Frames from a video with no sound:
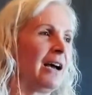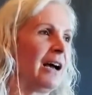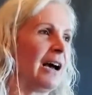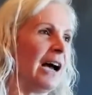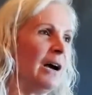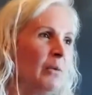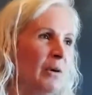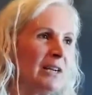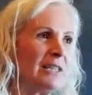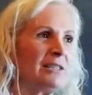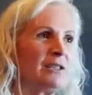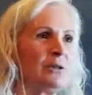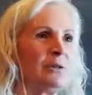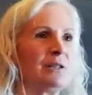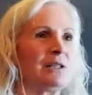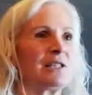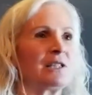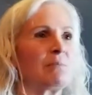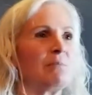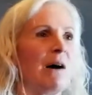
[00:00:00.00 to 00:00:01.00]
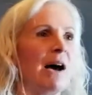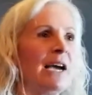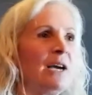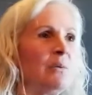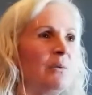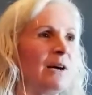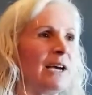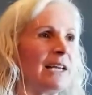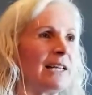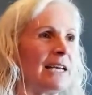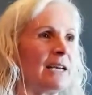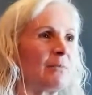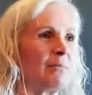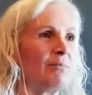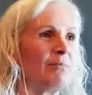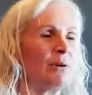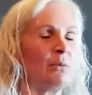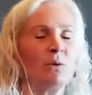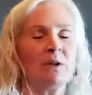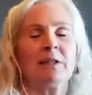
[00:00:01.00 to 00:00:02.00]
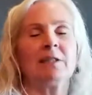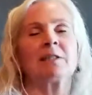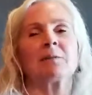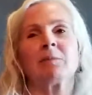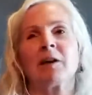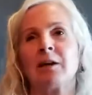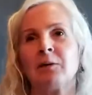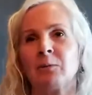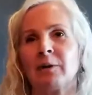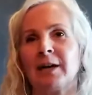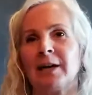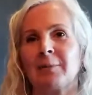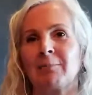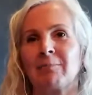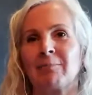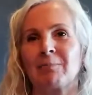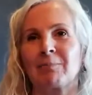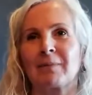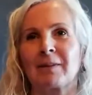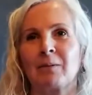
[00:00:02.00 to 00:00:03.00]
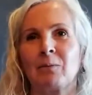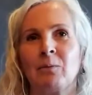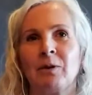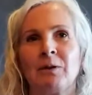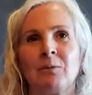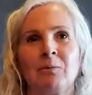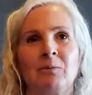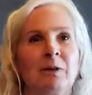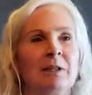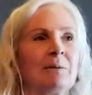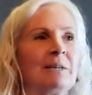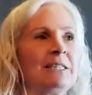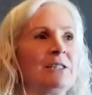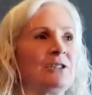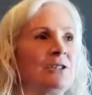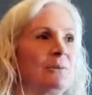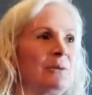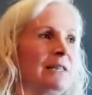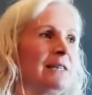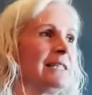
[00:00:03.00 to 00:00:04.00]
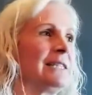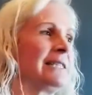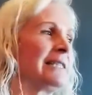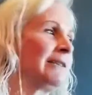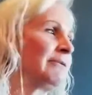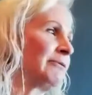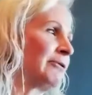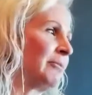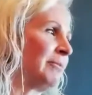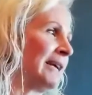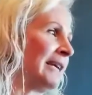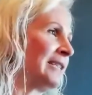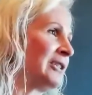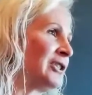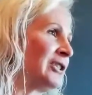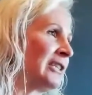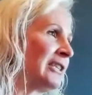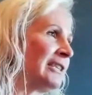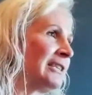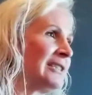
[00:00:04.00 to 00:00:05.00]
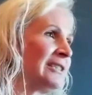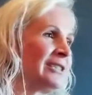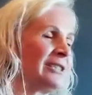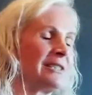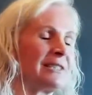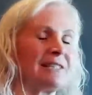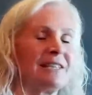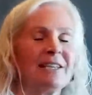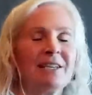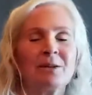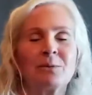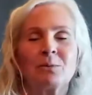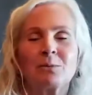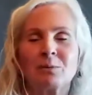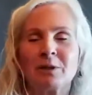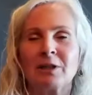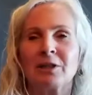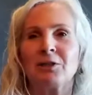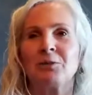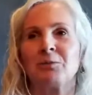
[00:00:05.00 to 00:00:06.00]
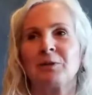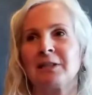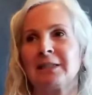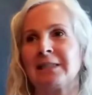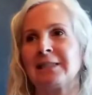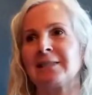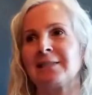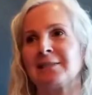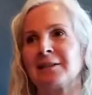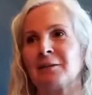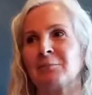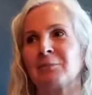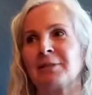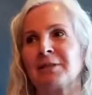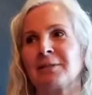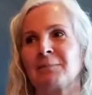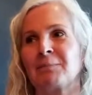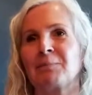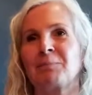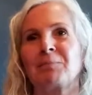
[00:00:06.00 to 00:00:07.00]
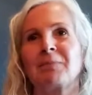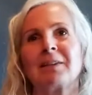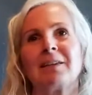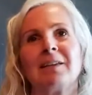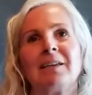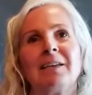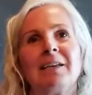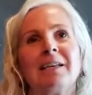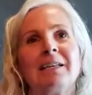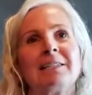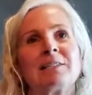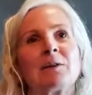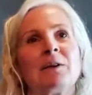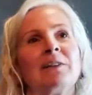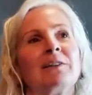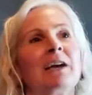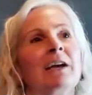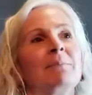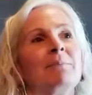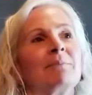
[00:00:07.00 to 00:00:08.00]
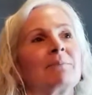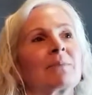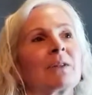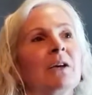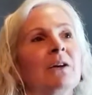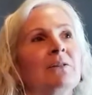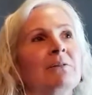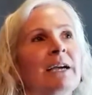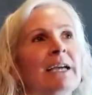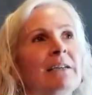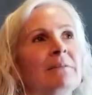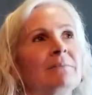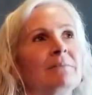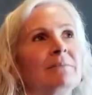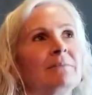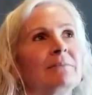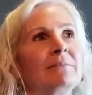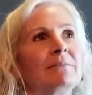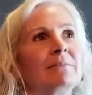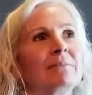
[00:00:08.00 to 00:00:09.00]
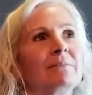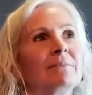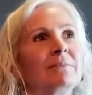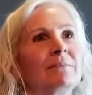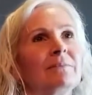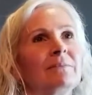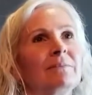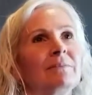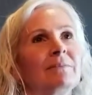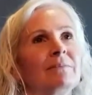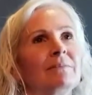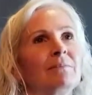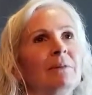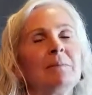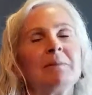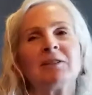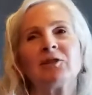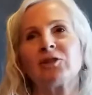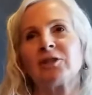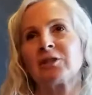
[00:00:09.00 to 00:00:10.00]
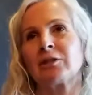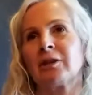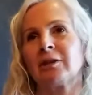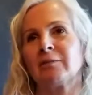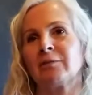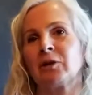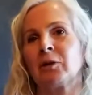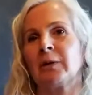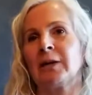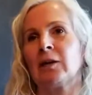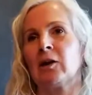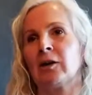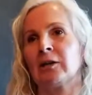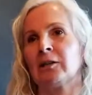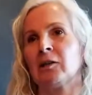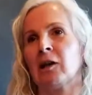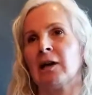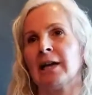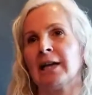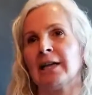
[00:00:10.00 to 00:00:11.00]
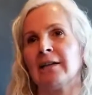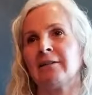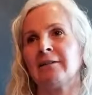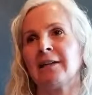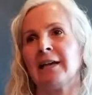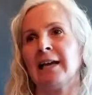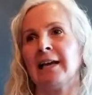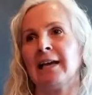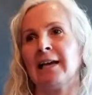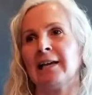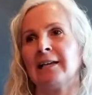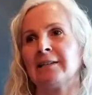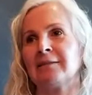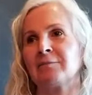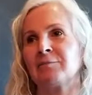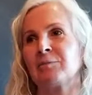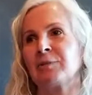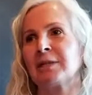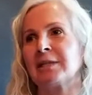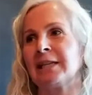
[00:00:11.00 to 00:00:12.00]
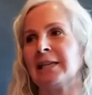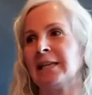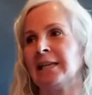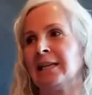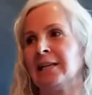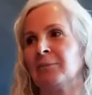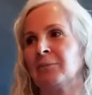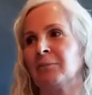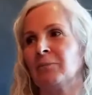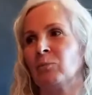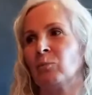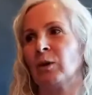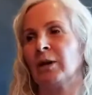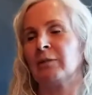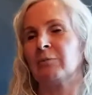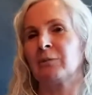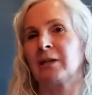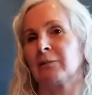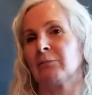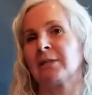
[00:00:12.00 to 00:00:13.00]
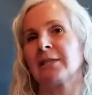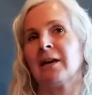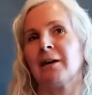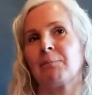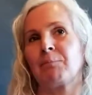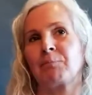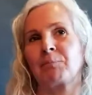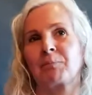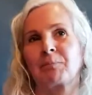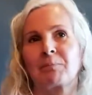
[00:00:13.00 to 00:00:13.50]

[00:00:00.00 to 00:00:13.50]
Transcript: I want to do this my way. But what is my way? What do I do with this information? It just really, really stumped. So I thought, all right, maybe I'll just start going online and see what comes up.